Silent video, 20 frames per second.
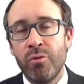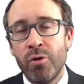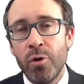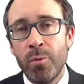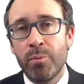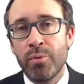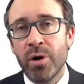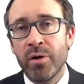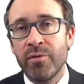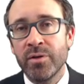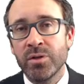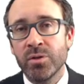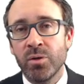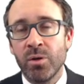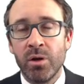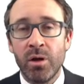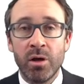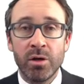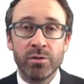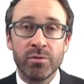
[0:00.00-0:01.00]
through profit
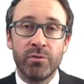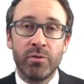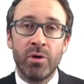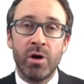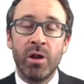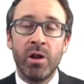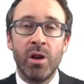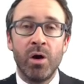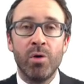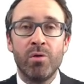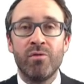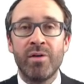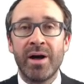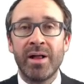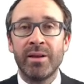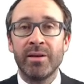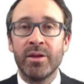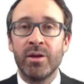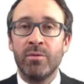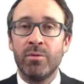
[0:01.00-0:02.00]
or loss for our low
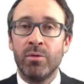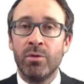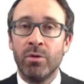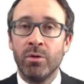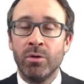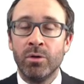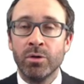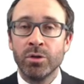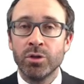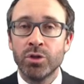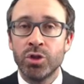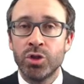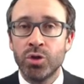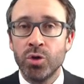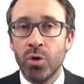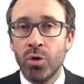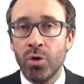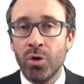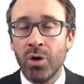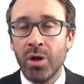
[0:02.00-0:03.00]
value or
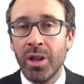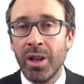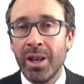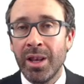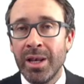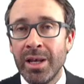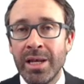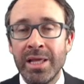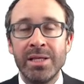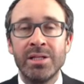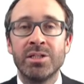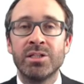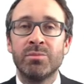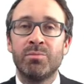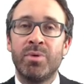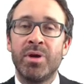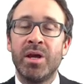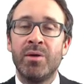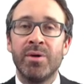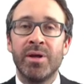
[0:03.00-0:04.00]
short lease
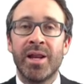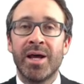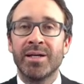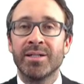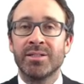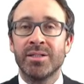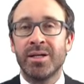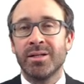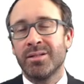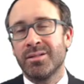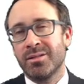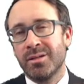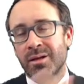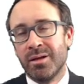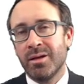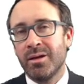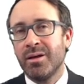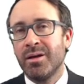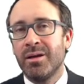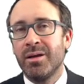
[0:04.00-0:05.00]
period assets
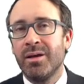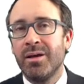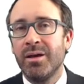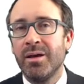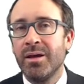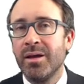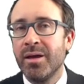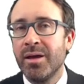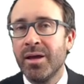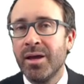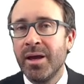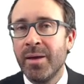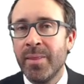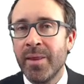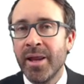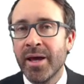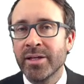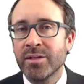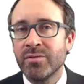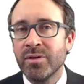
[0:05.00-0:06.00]

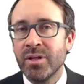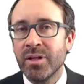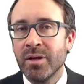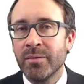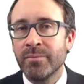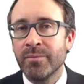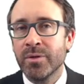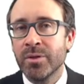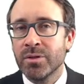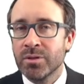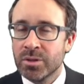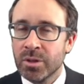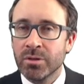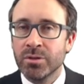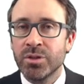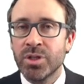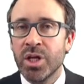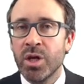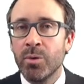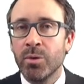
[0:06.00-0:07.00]
in the next video. So
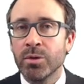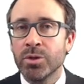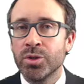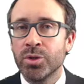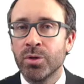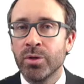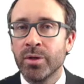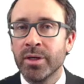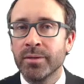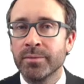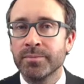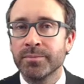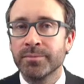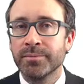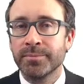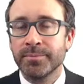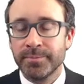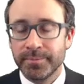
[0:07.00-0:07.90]
I'll see you all shortly.